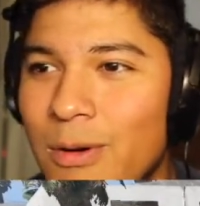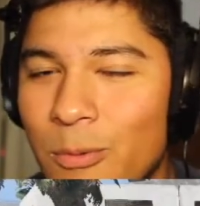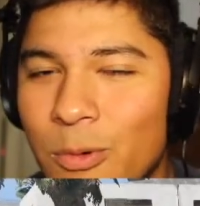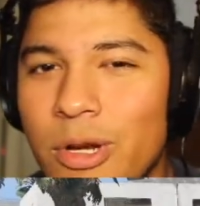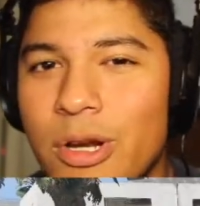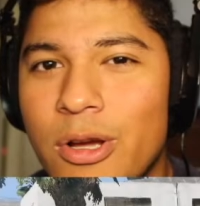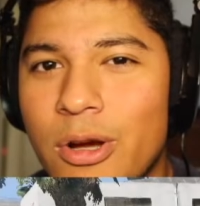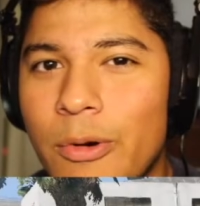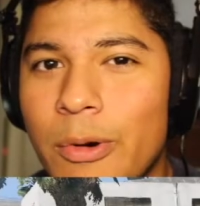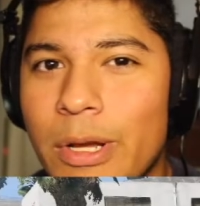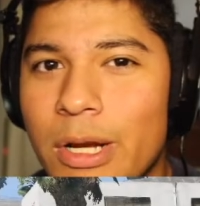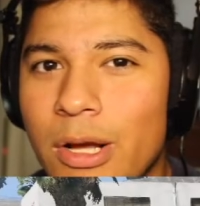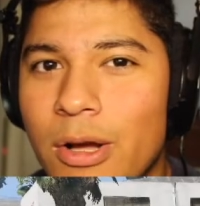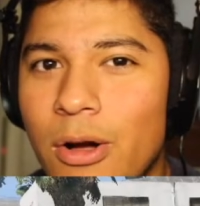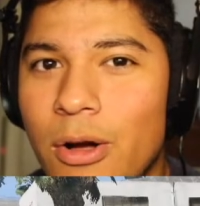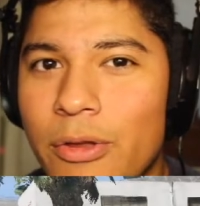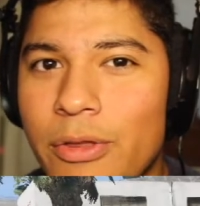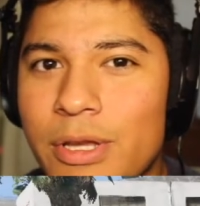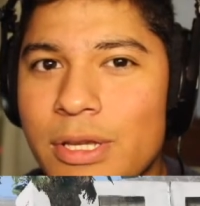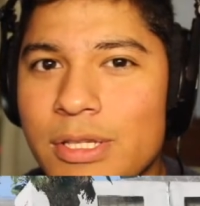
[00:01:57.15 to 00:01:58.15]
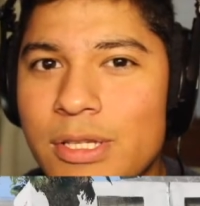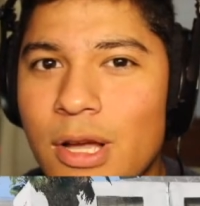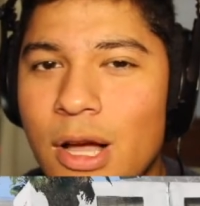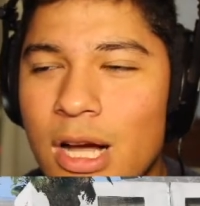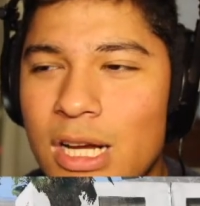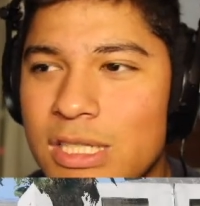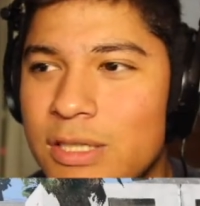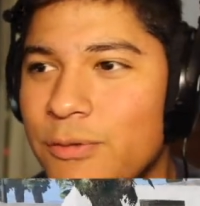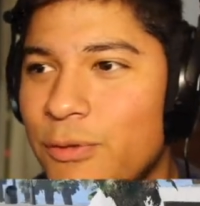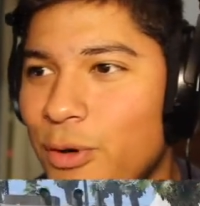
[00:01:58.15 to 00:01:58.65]
we're gonna go ahead and call this
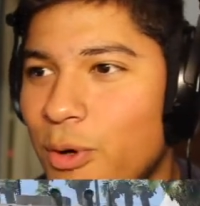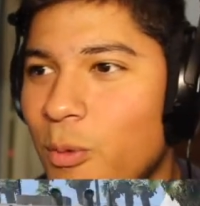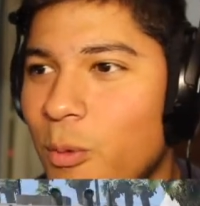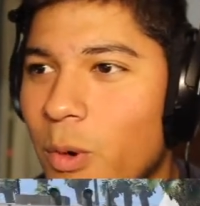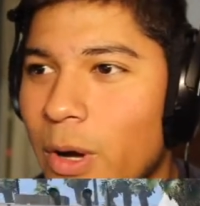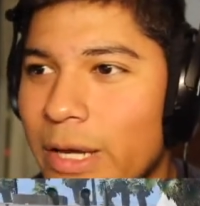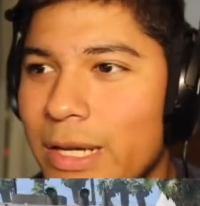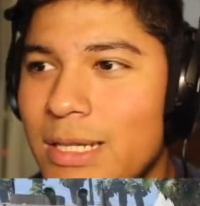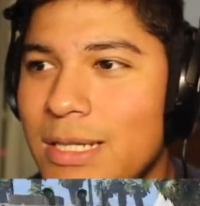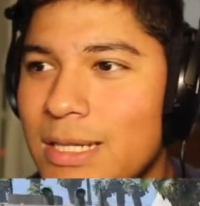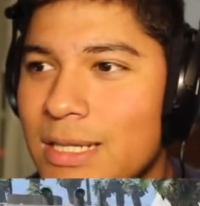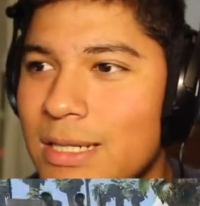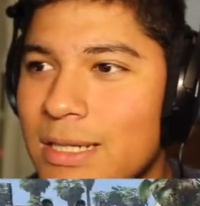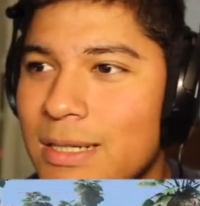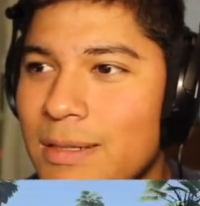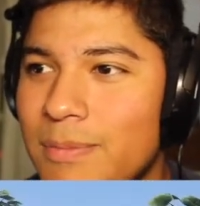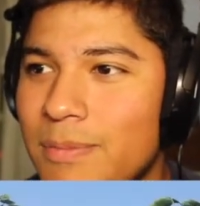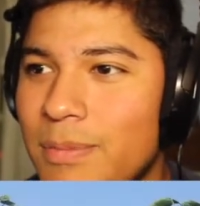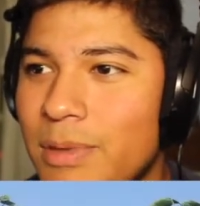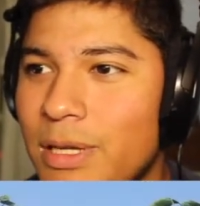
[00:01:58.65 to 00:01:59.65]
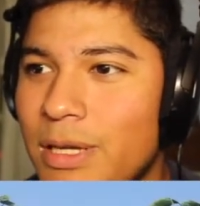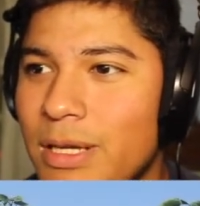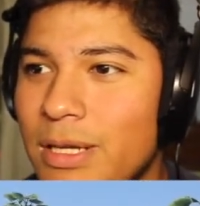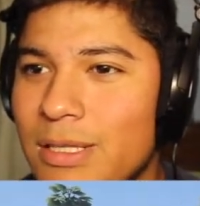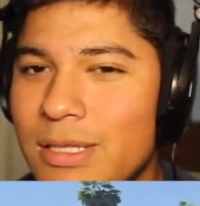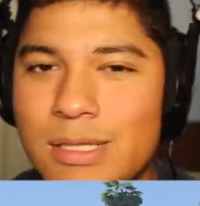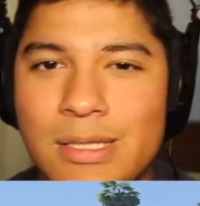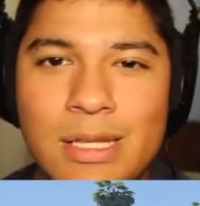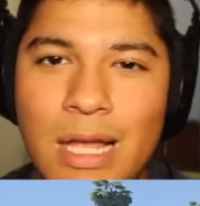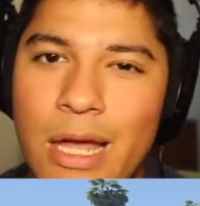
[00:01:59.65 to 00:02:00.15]
Oxford White
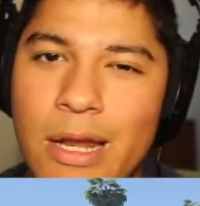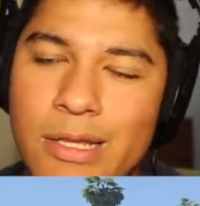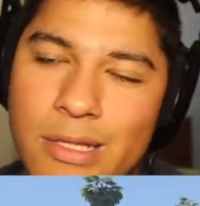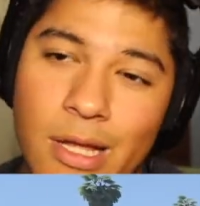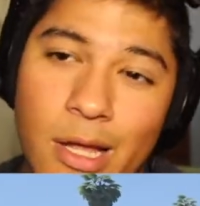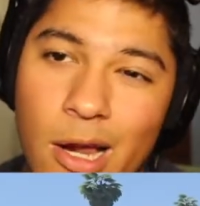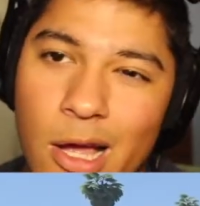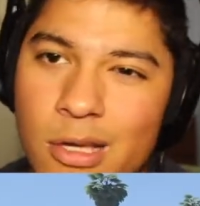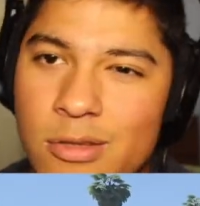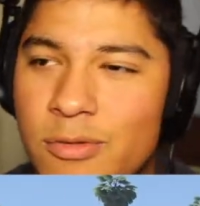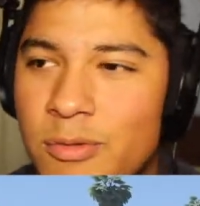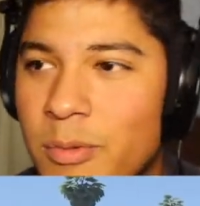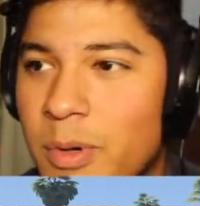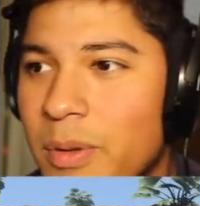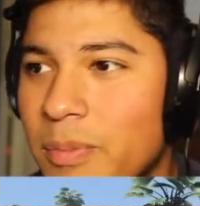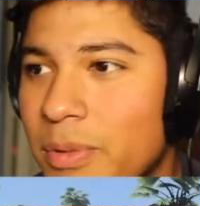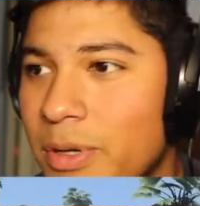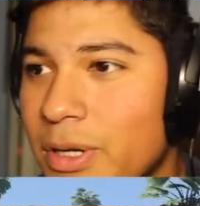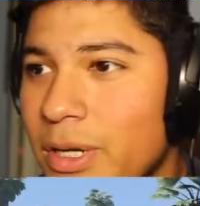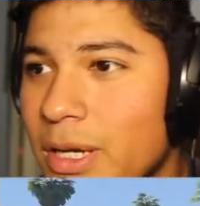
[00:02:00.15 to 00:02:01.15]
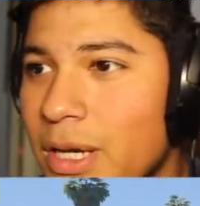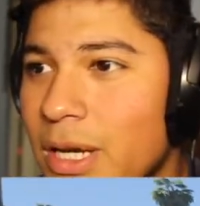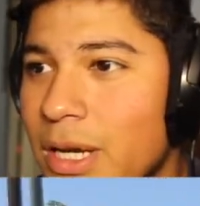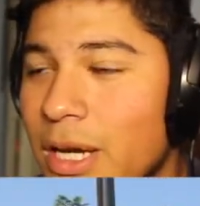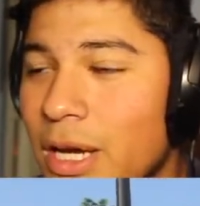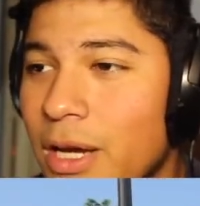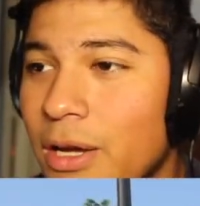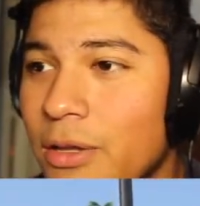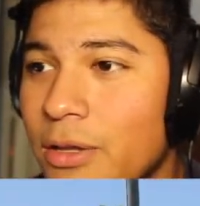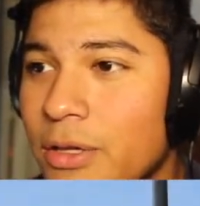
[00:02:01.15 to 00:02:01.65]
because it's not, it's not Oxford White, but
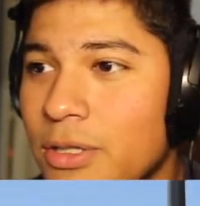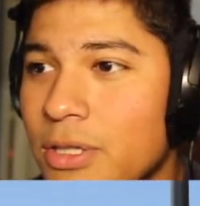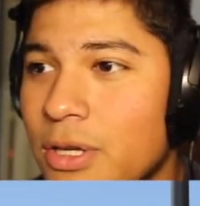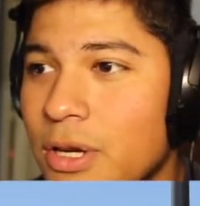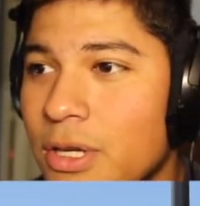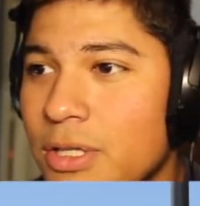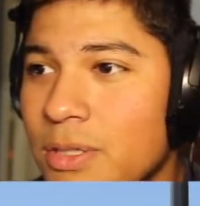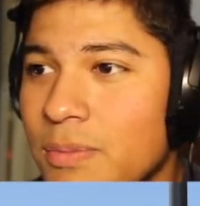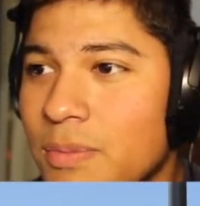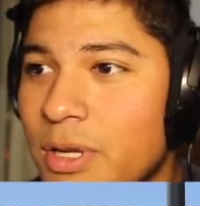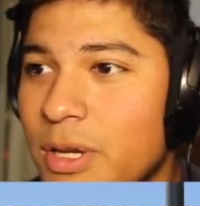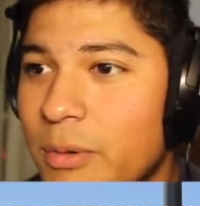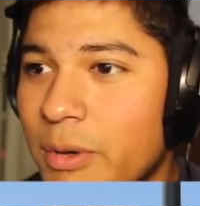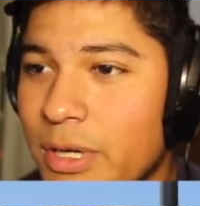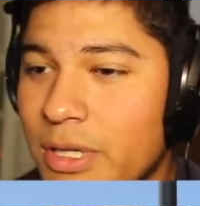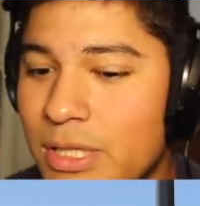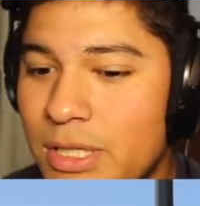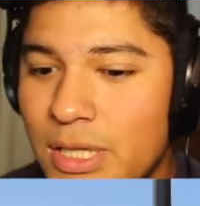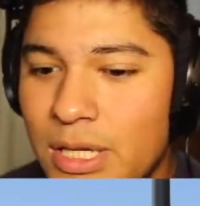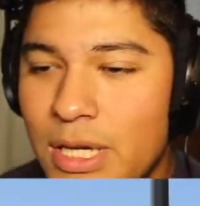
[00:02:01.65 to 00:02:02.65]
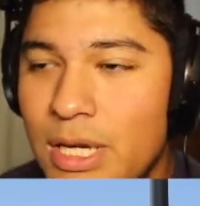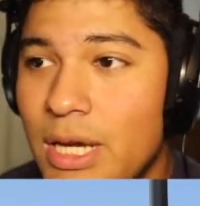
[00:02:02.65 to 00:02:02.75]
it looks awesome anyways.